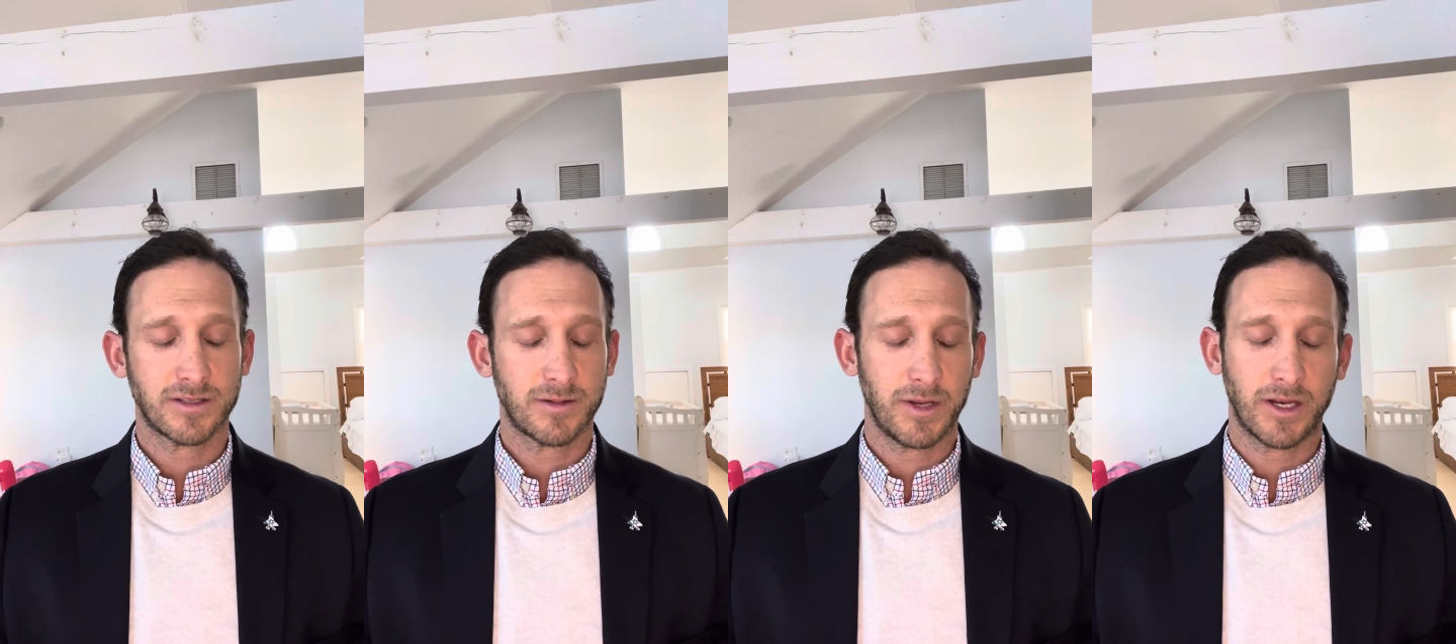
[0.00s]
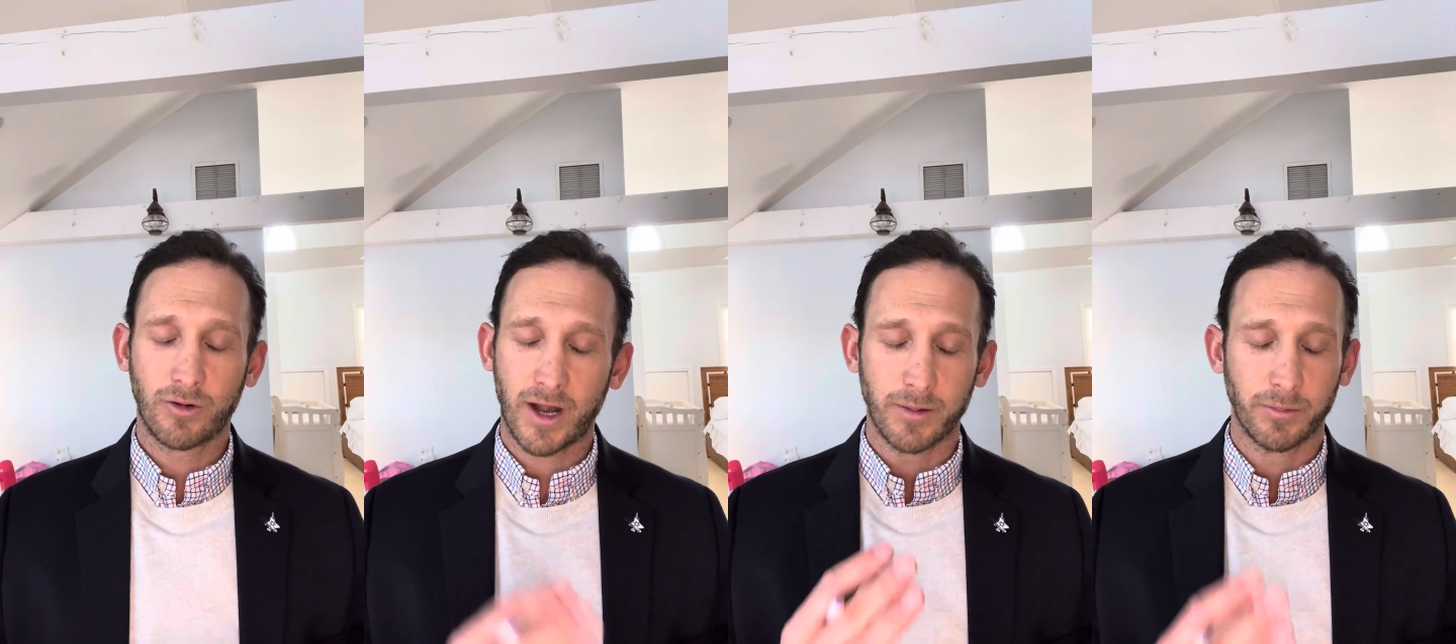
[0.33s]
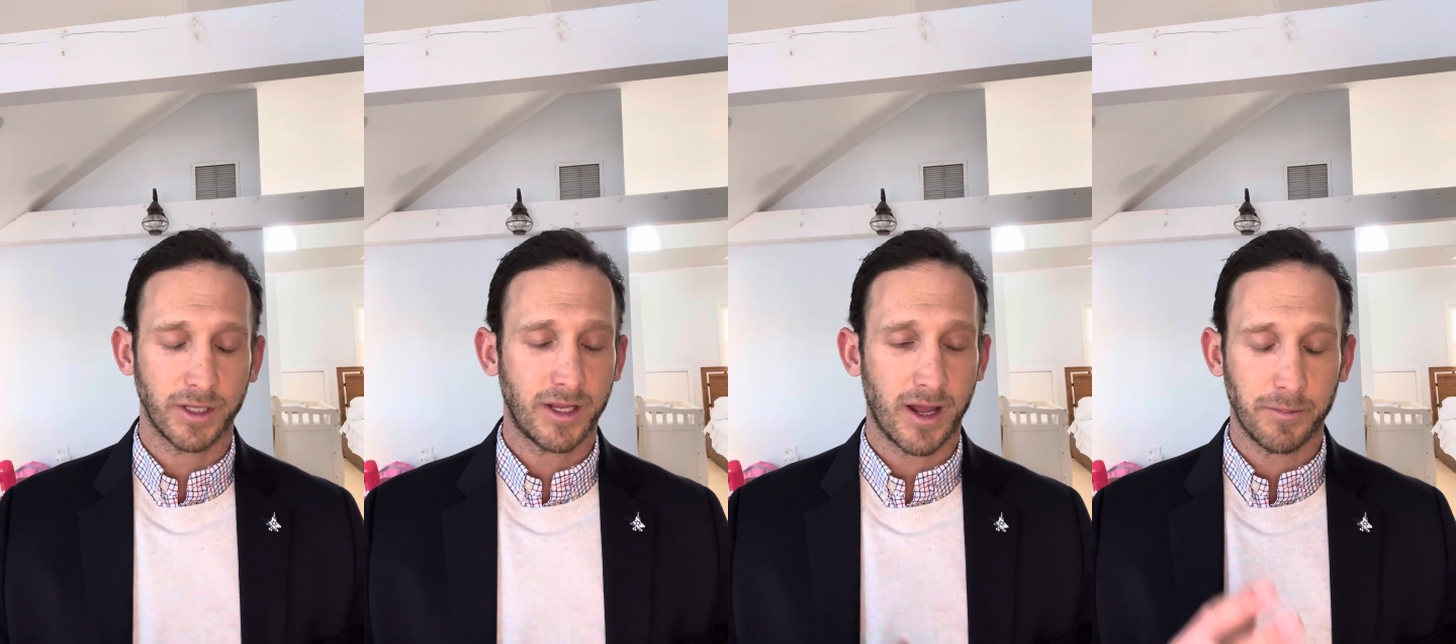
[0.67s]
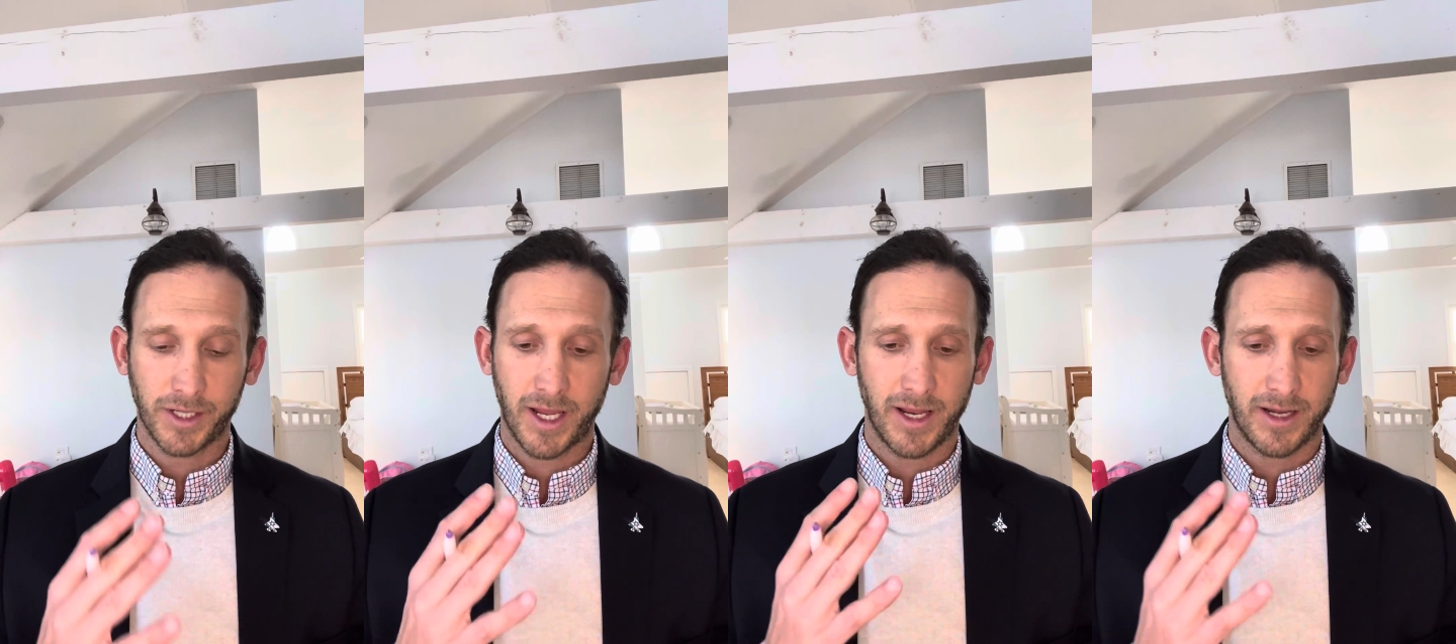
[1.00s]
to be incredibly
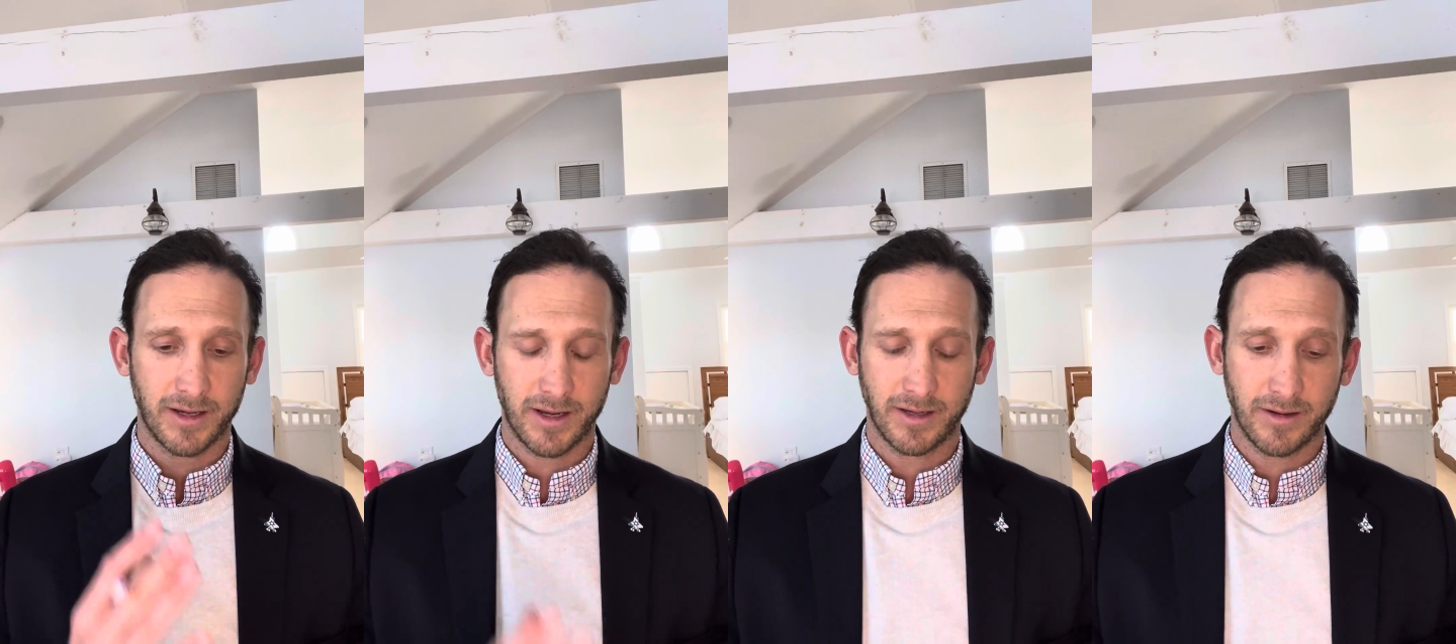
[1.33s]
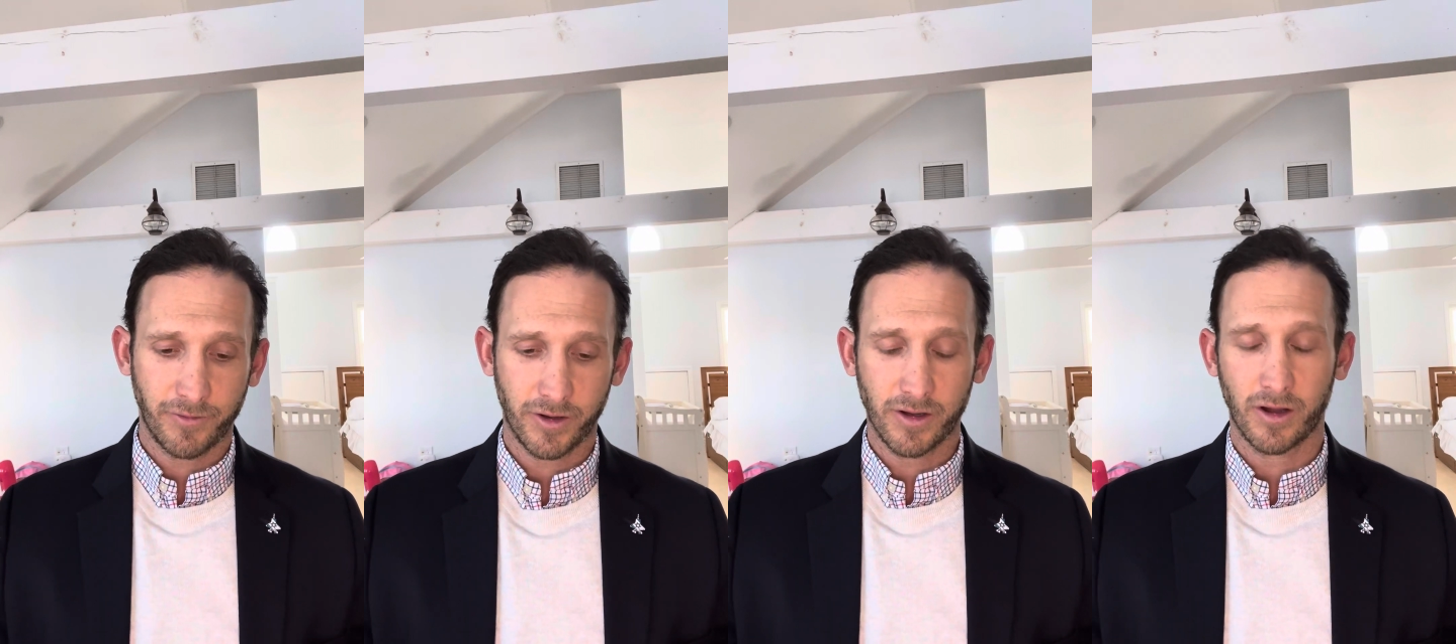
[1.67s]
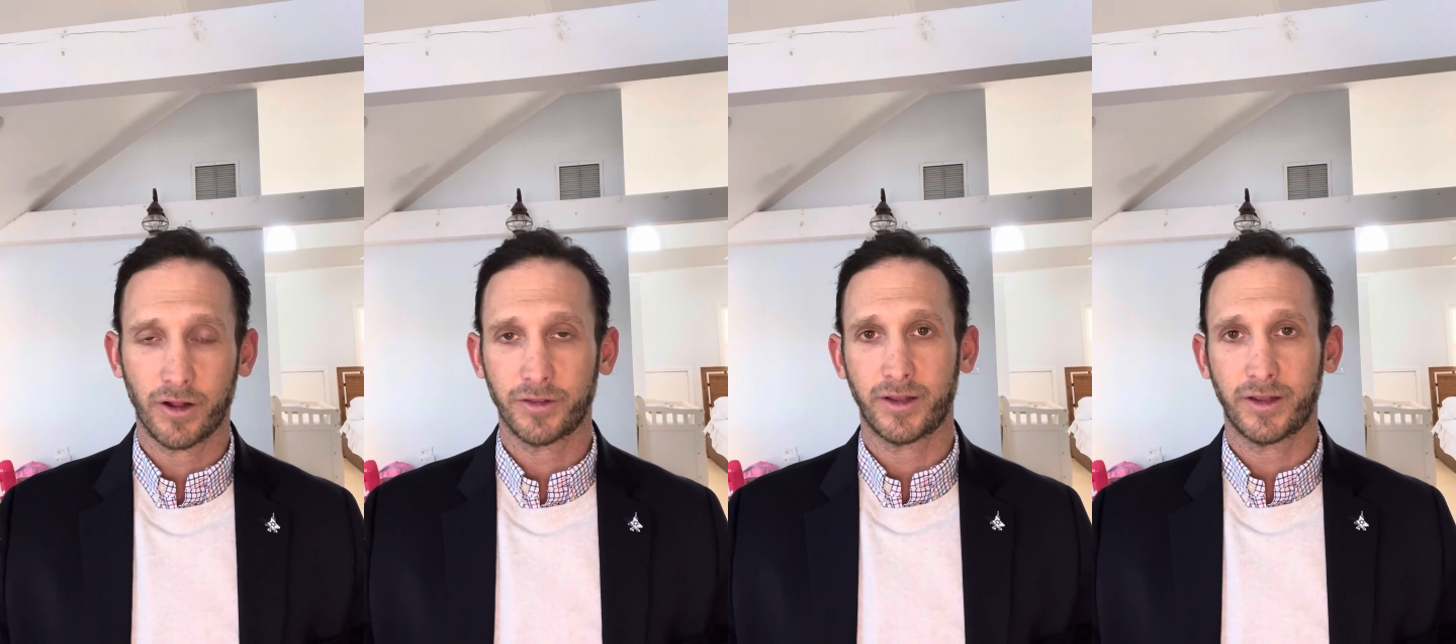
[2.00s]
complicated and difficult,